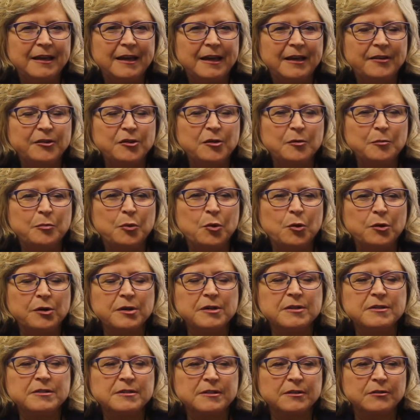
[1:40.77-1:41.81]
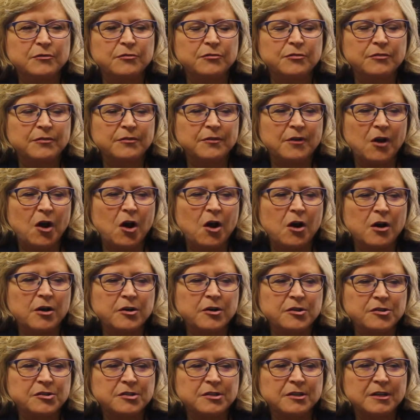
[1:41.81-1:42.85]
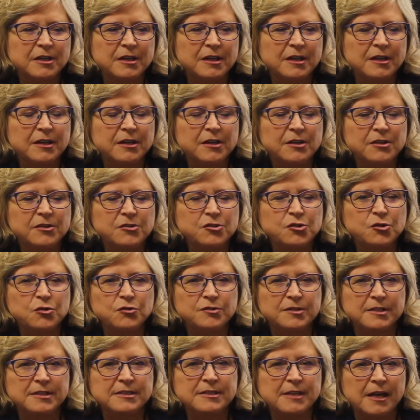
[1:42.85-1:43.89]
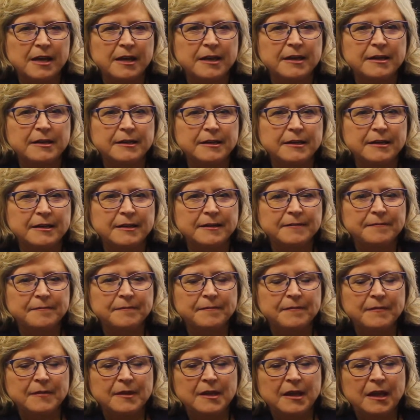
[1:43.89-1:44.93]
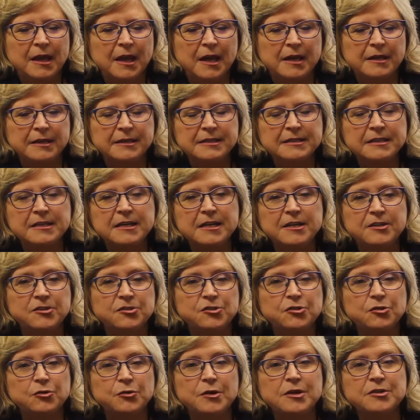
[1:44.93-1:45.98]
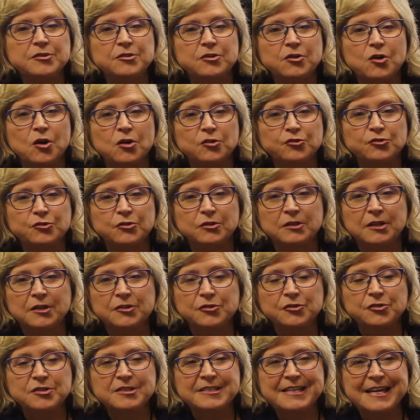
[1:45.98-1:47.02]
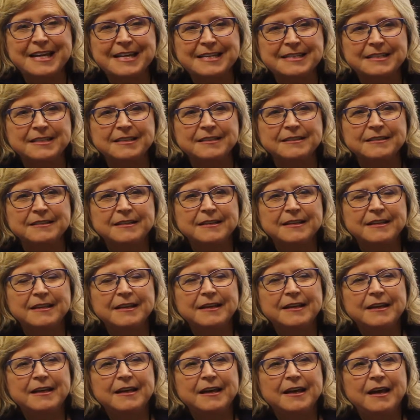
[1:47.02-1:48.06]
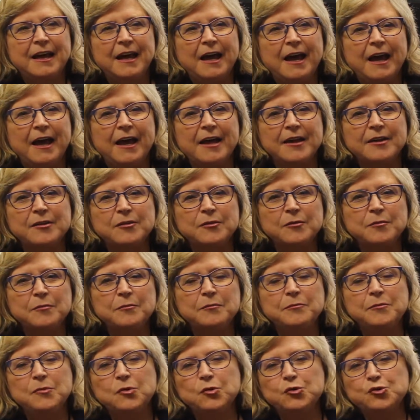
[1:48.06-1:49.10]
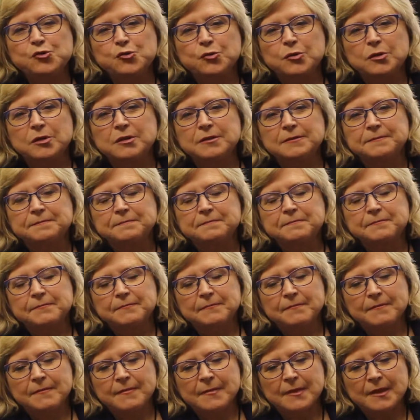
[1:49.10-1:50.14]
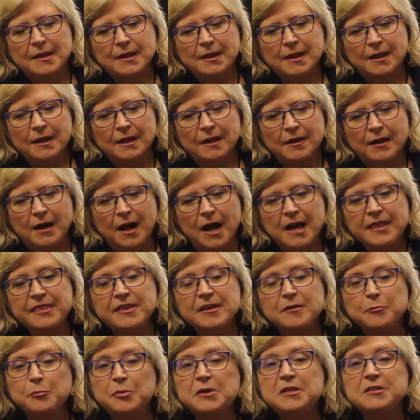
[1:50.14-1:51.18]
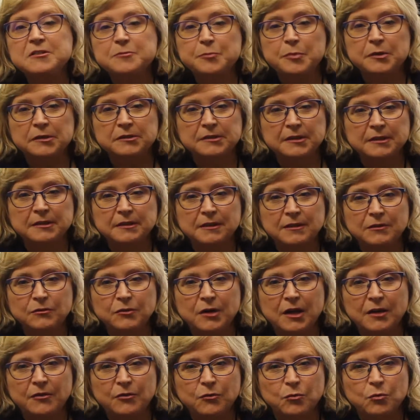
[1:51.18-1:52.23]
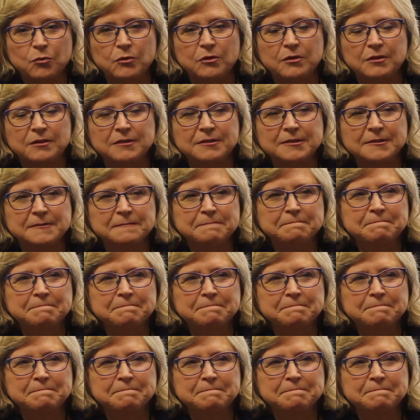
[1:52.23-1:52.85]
and the importance of art to society, and indeed to intercultural understanding and mutual, I think, peace building around the world.